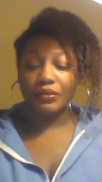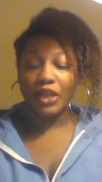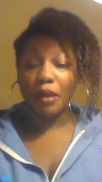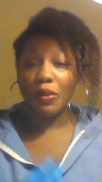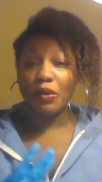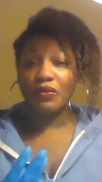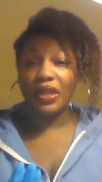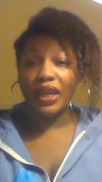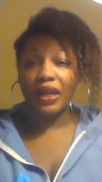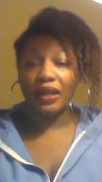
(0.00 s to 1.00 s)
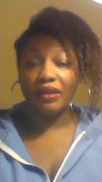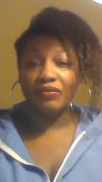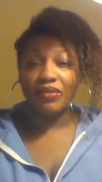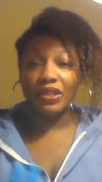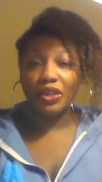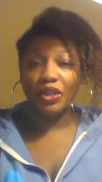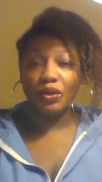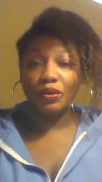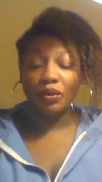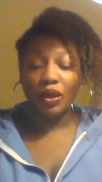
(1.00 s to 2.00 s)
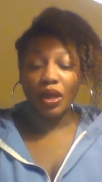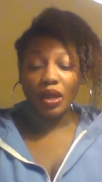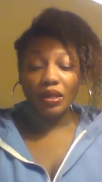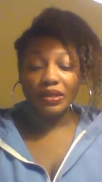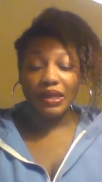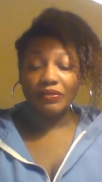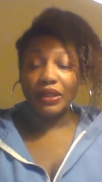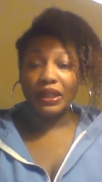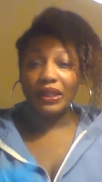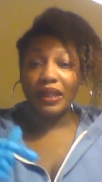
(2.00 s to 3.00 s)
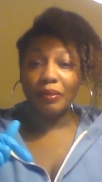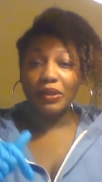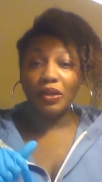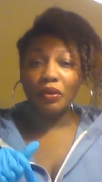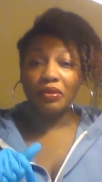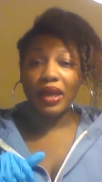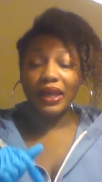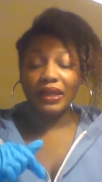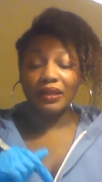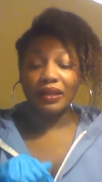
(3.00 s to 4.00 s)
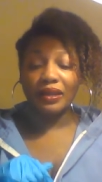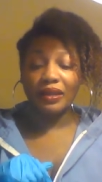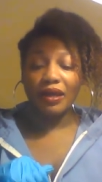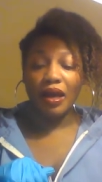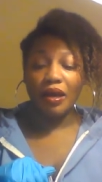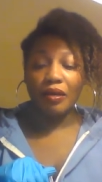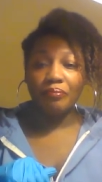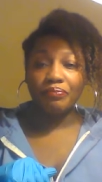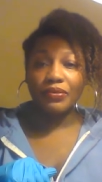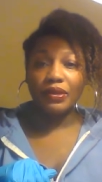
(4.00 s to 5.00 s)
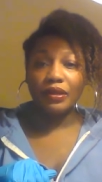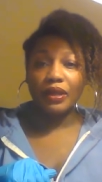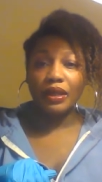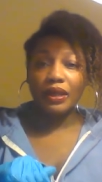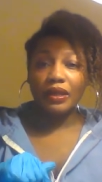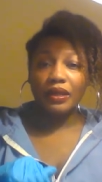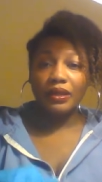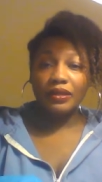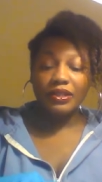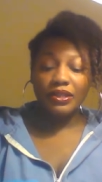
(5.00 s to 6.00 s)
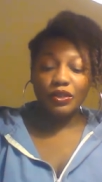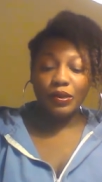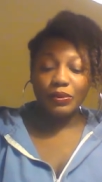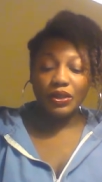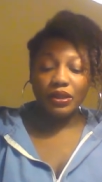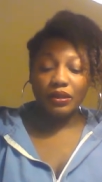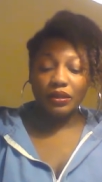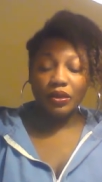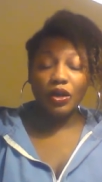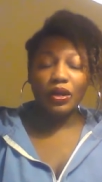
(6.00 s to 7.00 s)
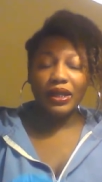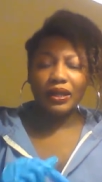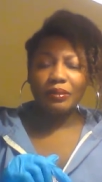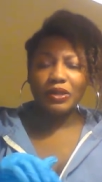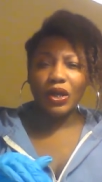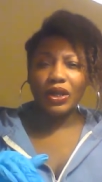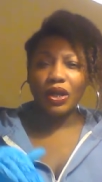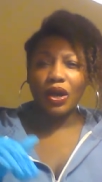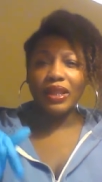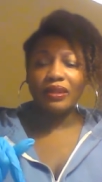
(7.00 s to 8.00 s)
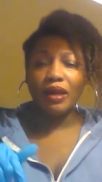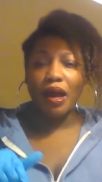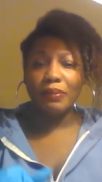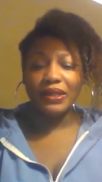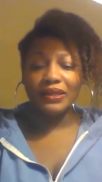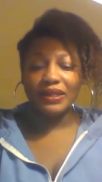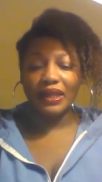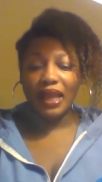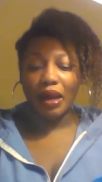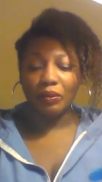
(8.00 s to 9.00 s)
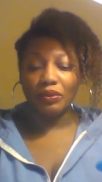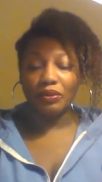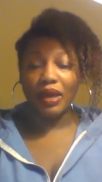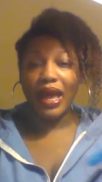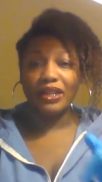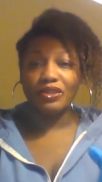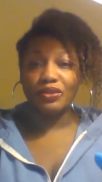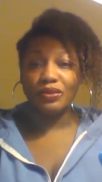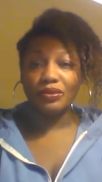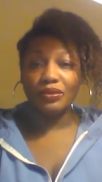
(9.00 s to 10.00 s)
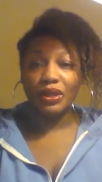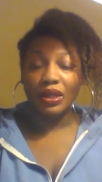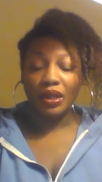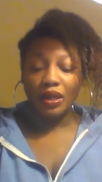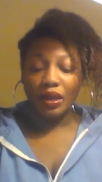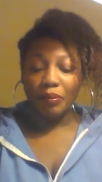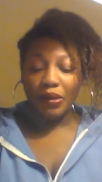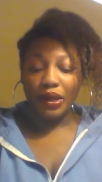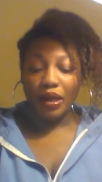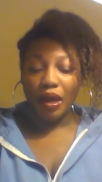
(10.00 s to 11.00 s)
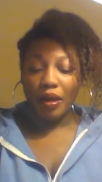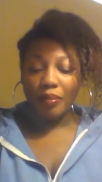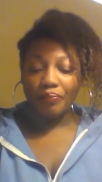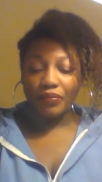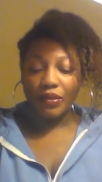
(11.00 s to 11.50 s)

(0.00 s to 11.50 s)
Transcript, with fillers: come over there and visit you, definitely let me know that in the um, description or I'm sorry, y'all, in the comments, and I will add you. But um,